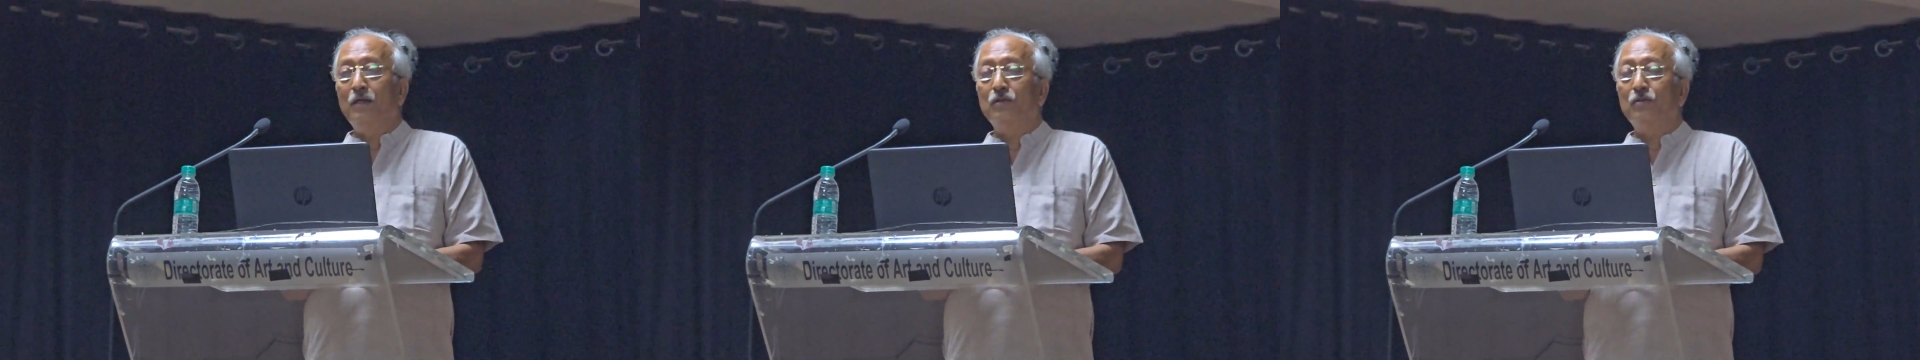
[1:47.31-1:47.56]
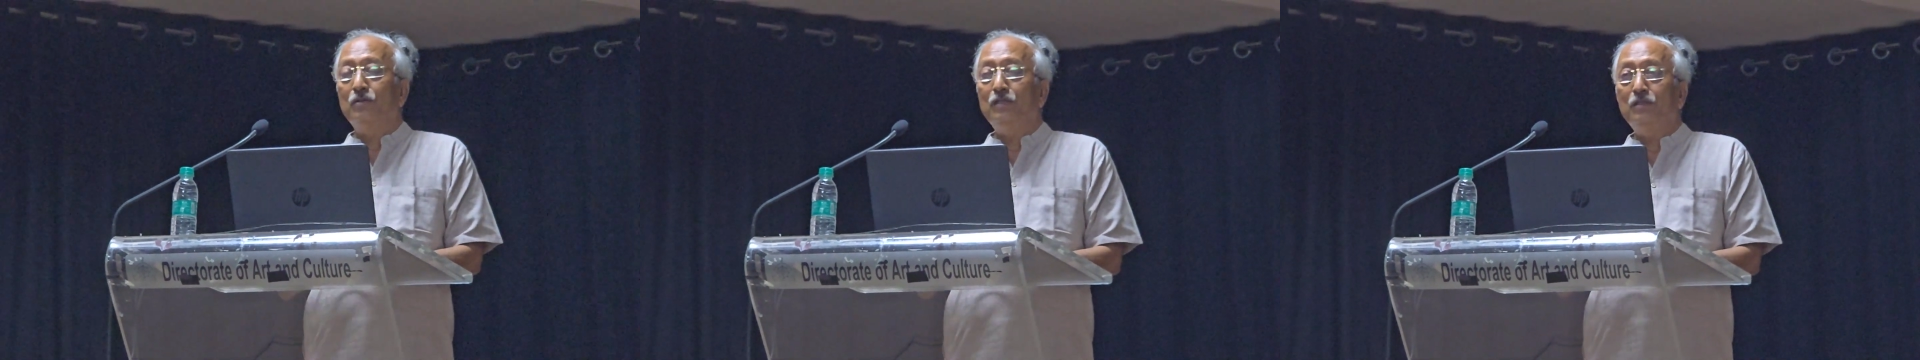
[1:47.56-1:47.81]

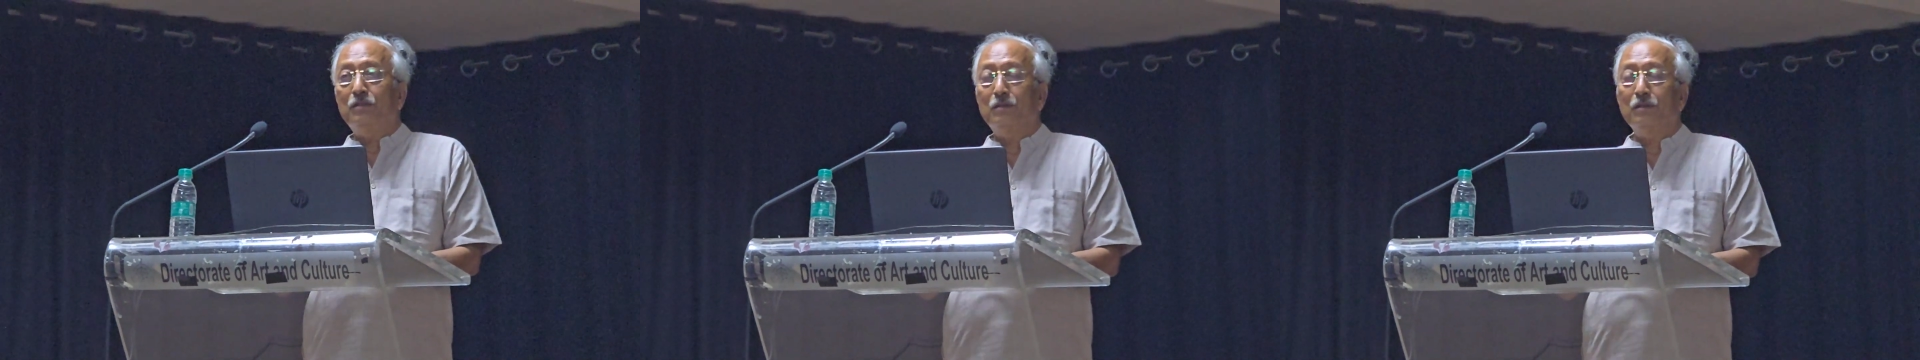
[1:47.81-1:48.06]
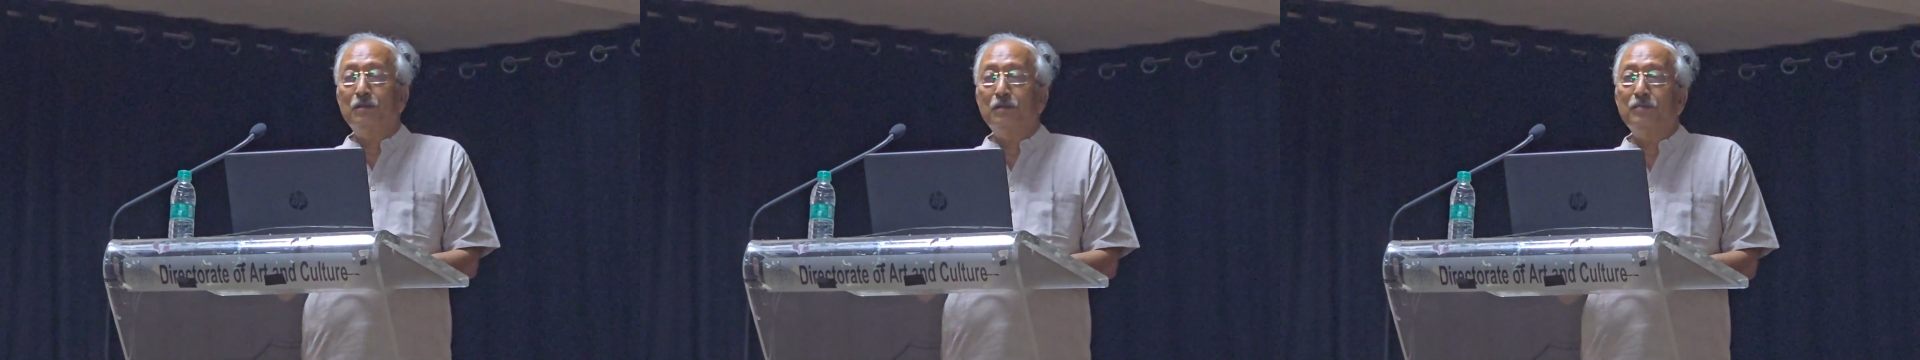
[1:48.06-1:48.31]
So these
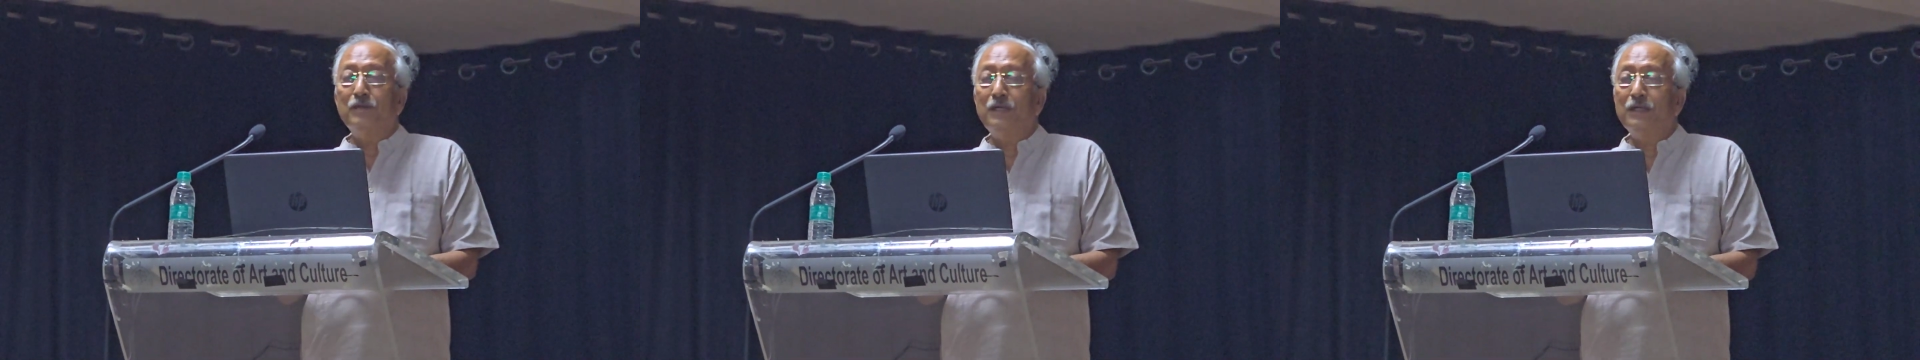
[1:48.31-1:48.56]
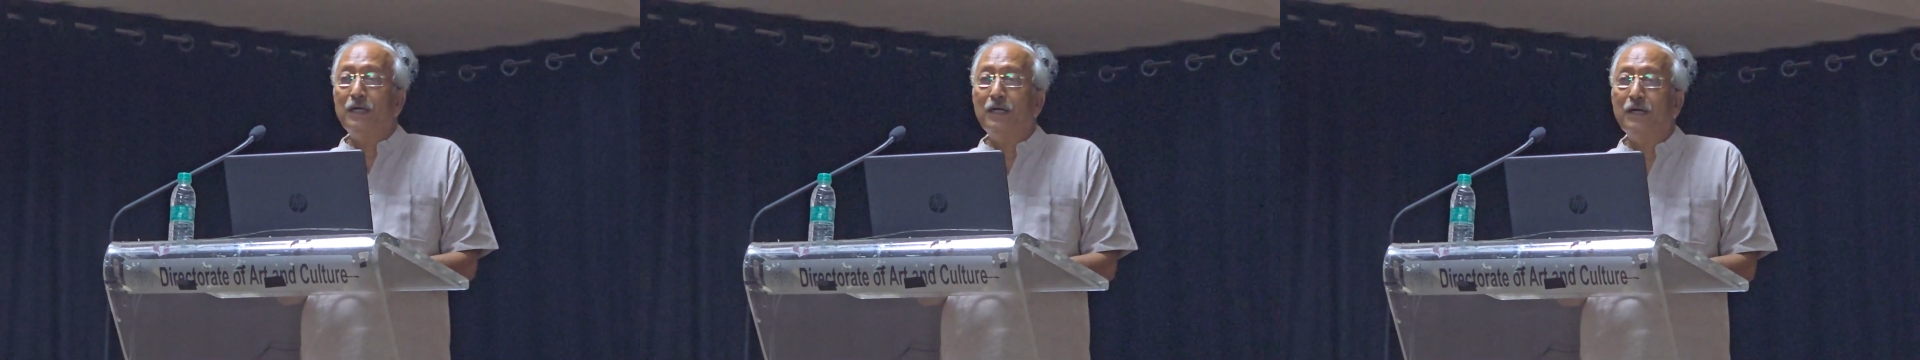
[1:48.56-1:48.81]

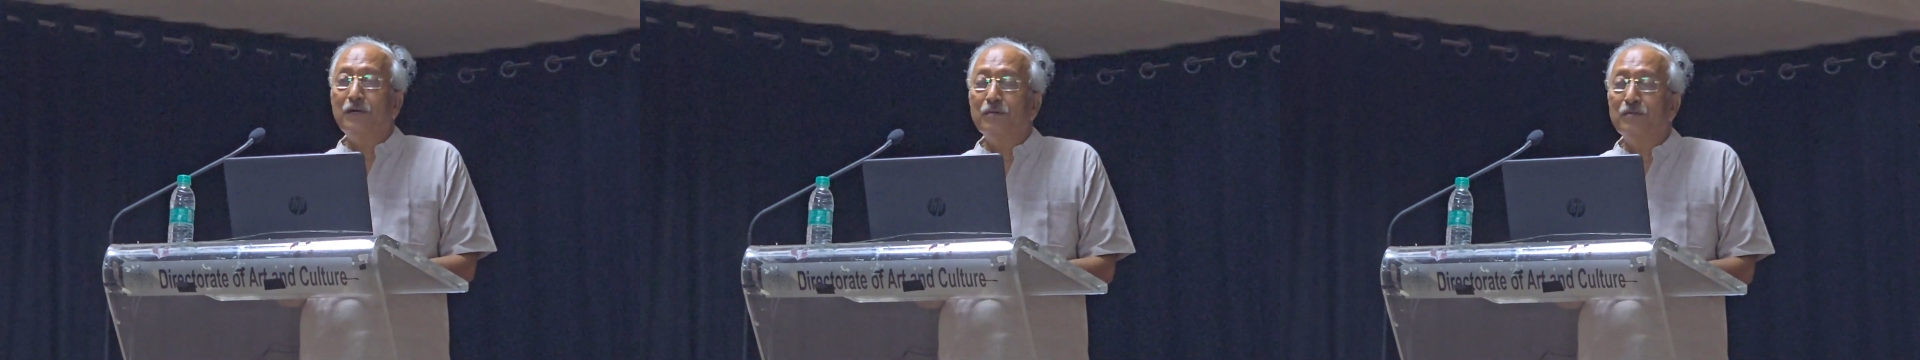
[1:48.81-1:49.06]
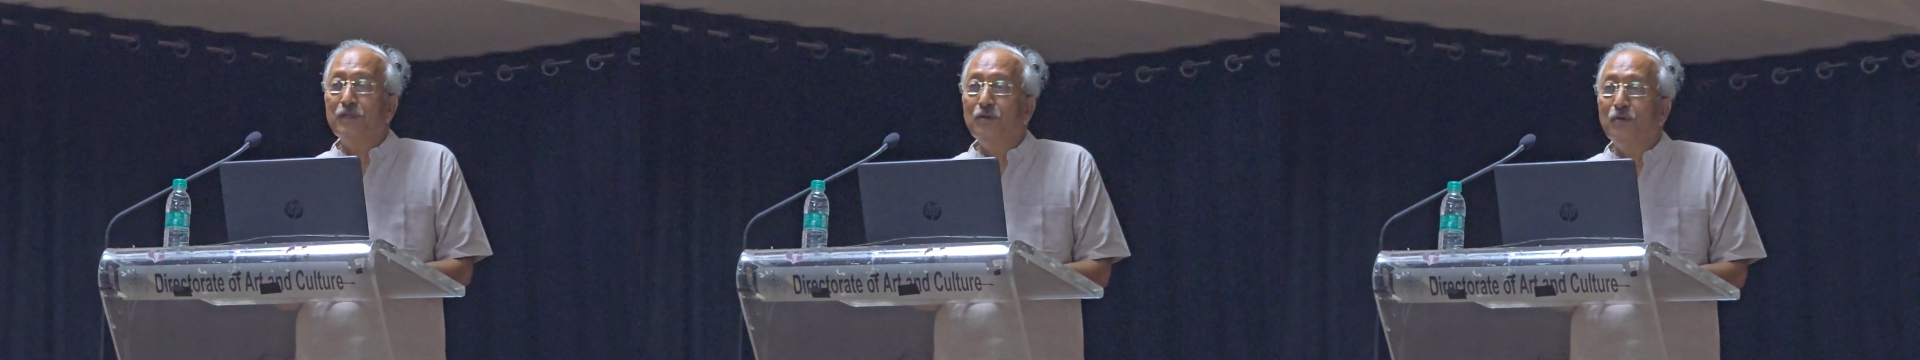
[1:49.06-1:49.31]
had to
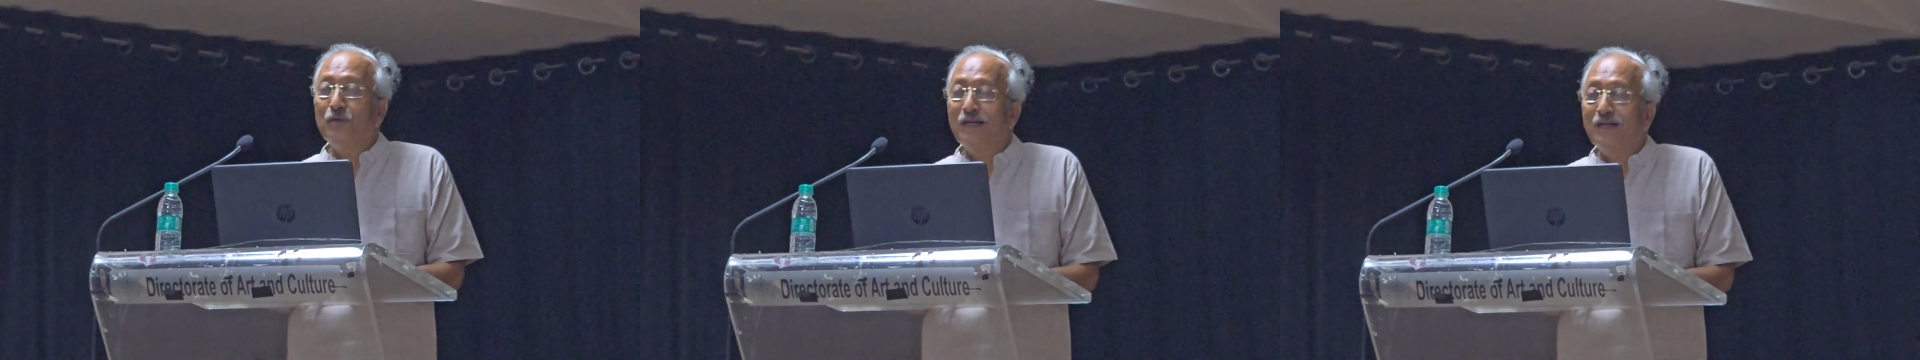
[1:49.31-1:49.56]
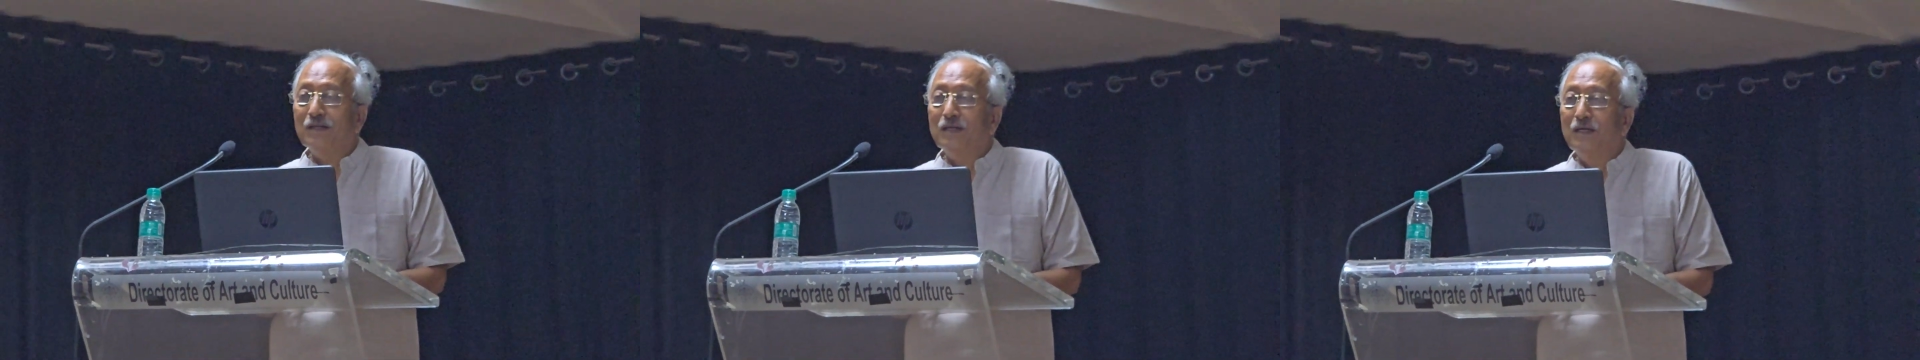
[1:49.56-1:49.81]
be looked
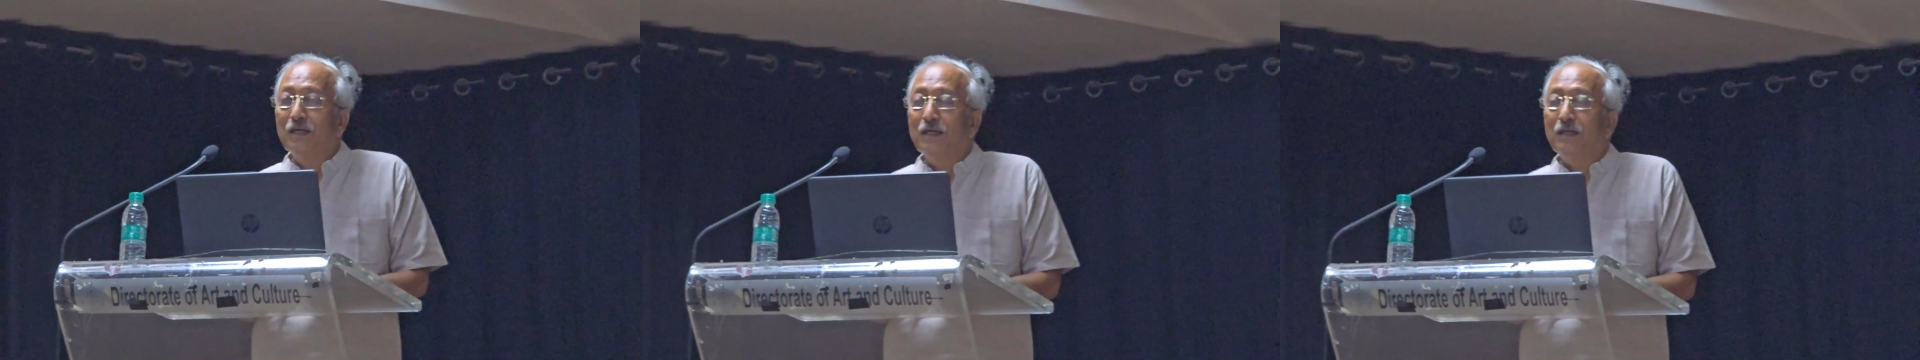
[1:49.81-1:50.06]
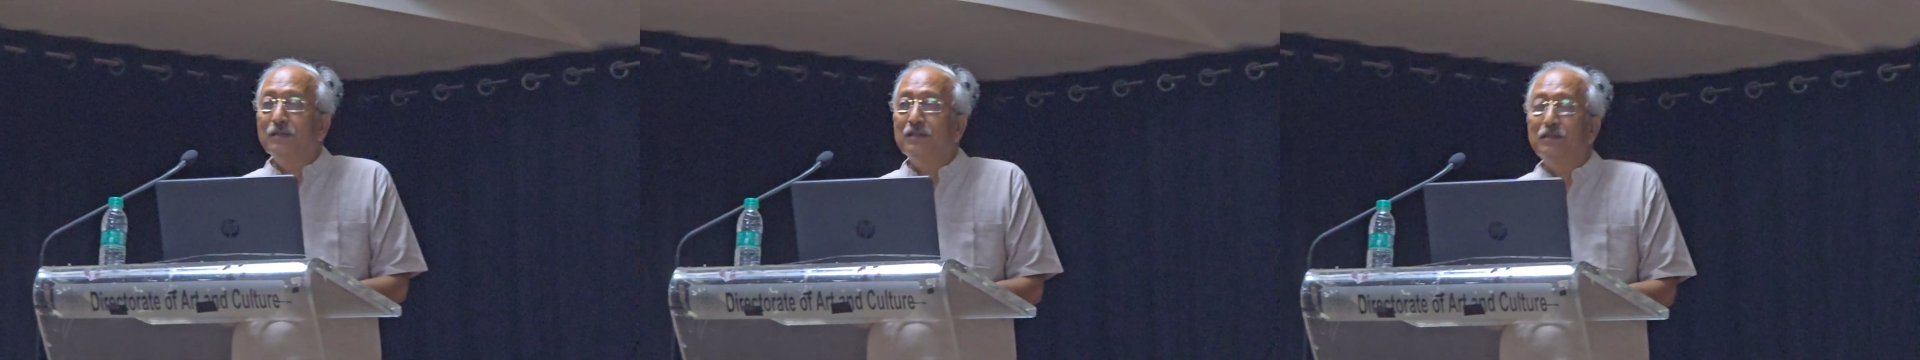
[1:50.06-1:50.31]
at
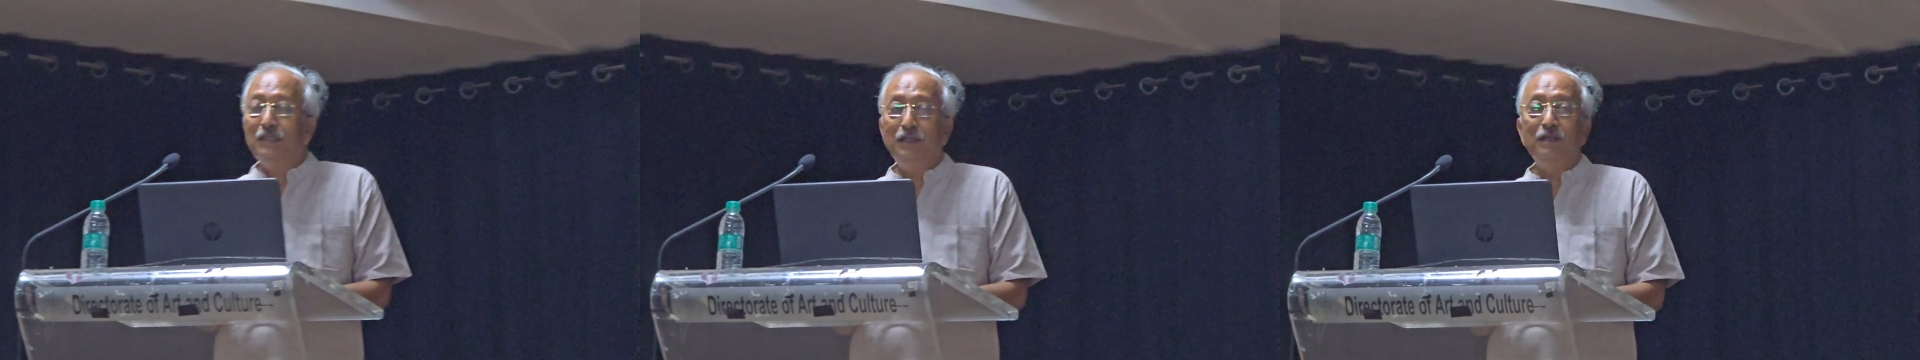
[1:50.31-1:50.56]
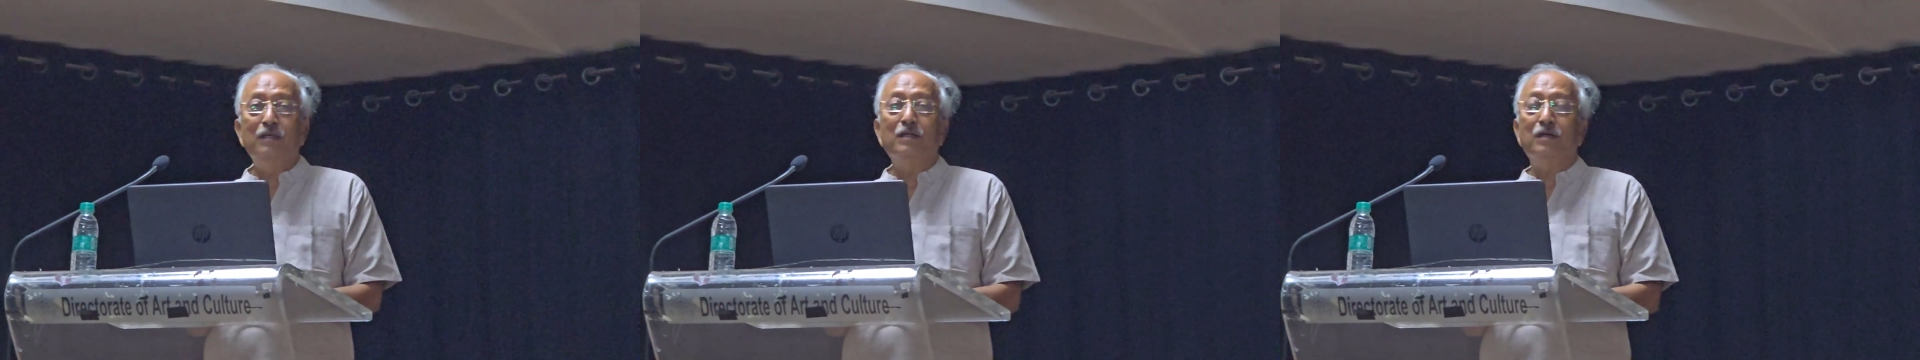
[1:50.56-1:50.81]
and
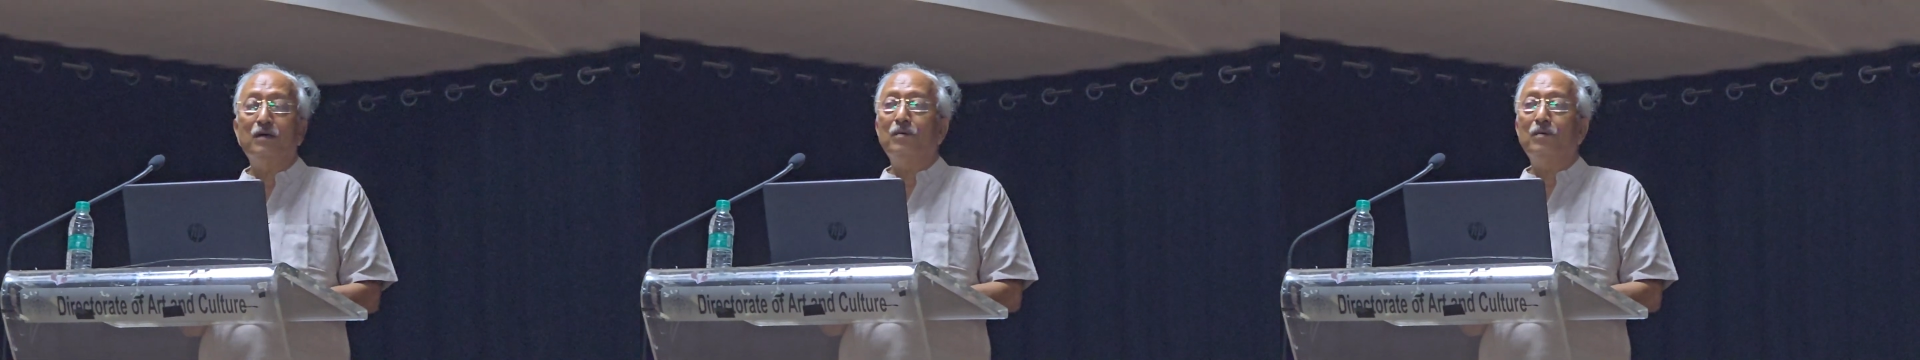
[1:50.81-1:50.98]
see.